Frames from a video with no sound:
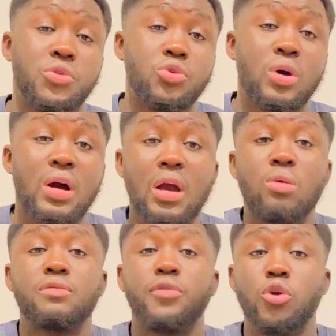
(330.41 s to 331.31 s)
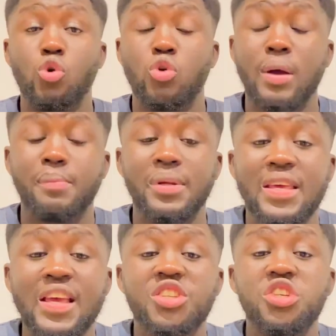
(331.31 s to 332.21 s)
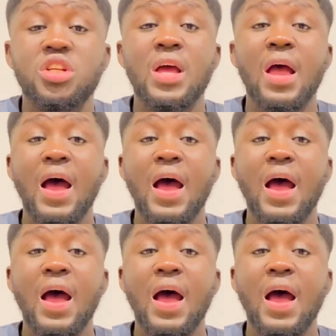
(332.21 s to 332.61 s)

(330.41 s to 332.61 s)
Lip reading: in your account for your own application,